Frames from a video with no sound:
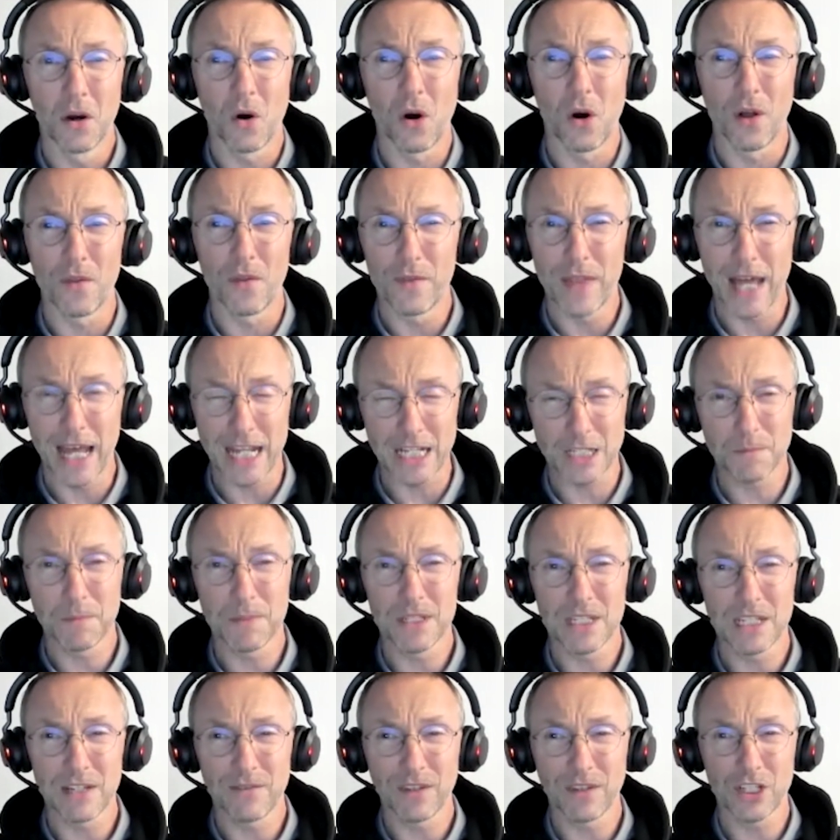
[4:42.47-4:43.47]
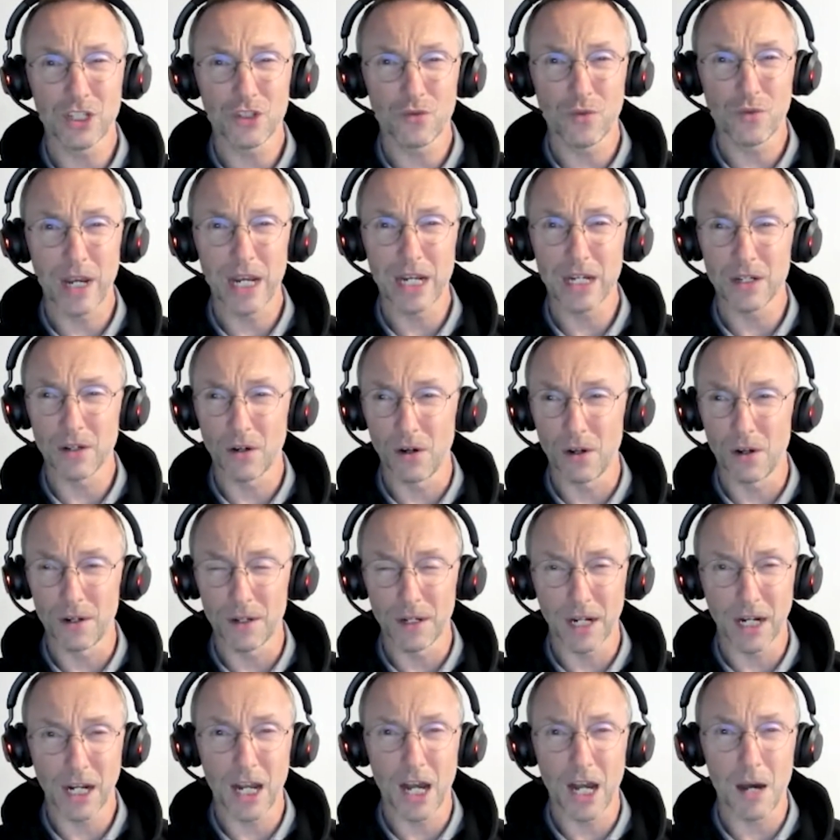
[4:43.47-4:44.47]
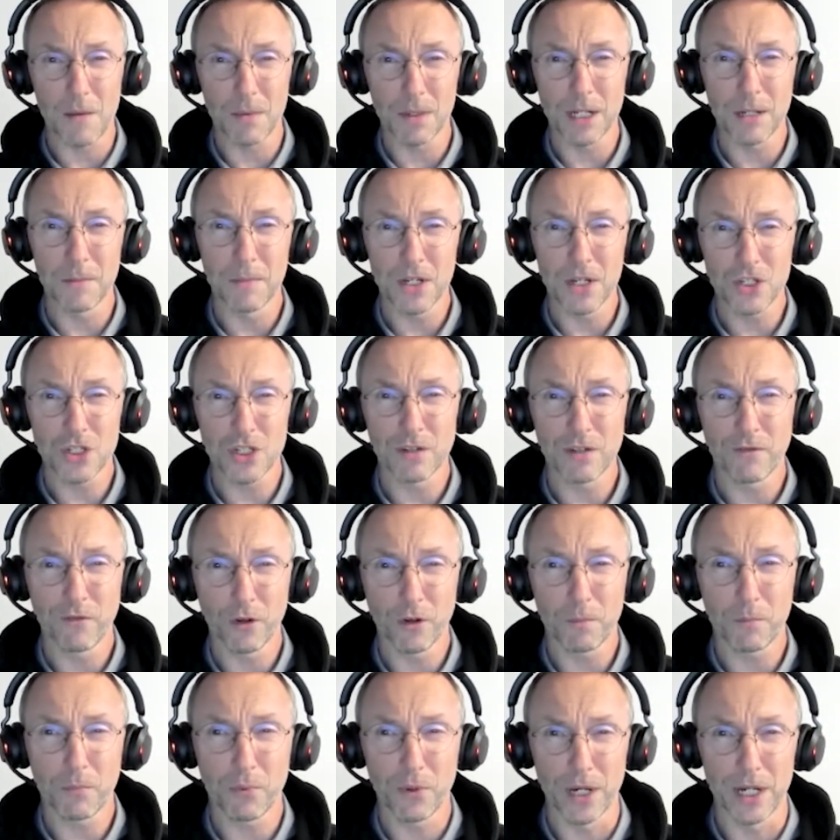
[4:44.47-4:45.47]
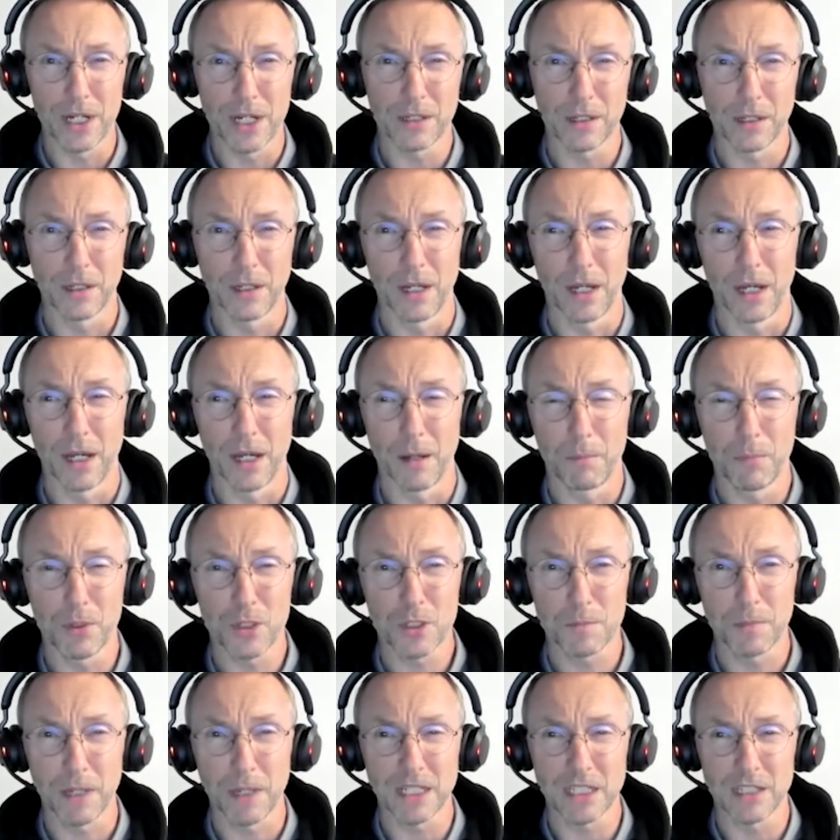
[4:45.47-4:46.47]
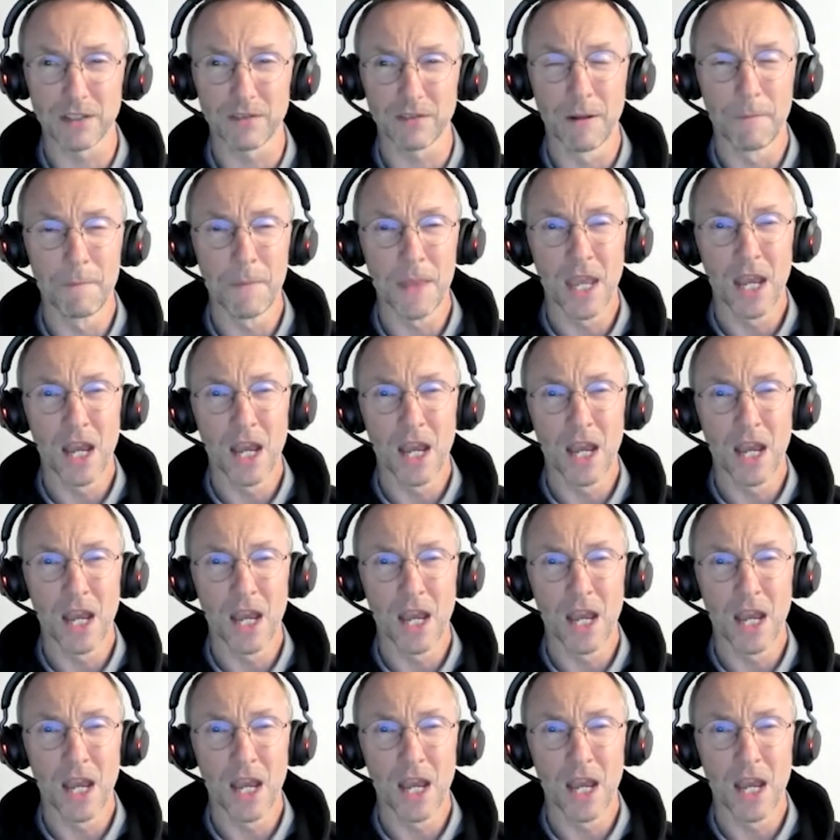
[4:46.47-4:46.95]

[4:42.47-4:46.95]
on that specific trade on a carbon emission footprint perspective,